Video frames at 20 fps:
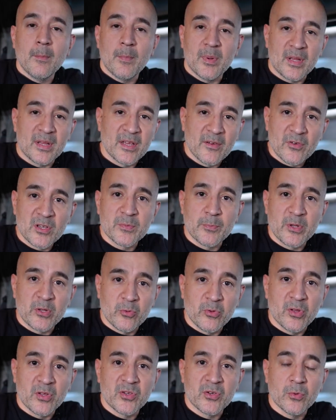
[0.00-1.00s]
but the difference
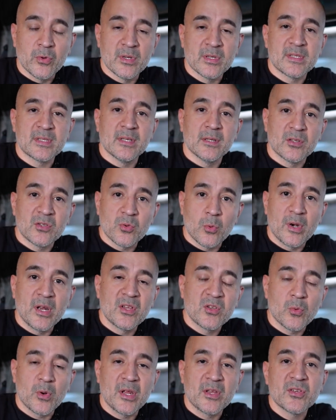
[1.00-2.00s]
between the two is the
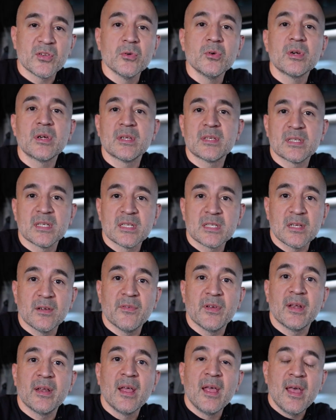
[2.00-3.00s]
2022 consists
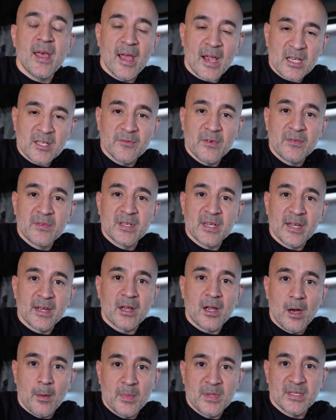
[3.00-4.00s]
of an X15
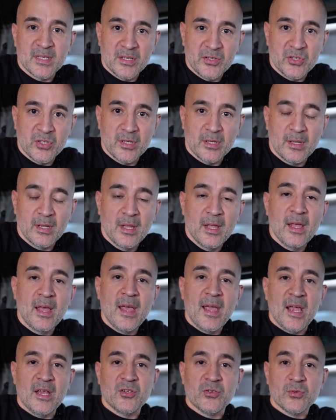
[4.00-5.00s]
Cummins engine.
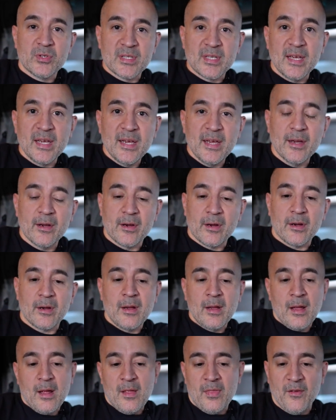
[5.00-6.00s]
As you see here,
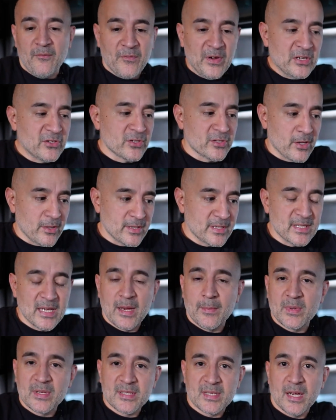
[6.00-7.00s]
the features are the
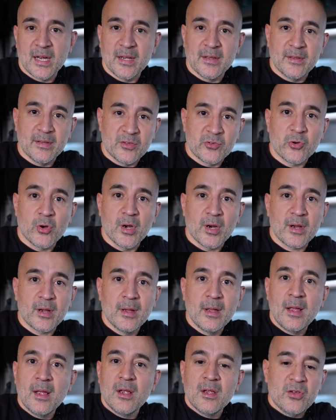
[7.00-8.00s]
same inside the truck.
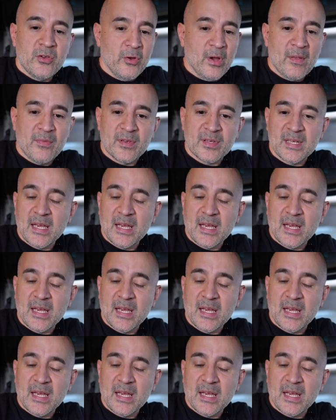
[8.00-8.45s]
You have the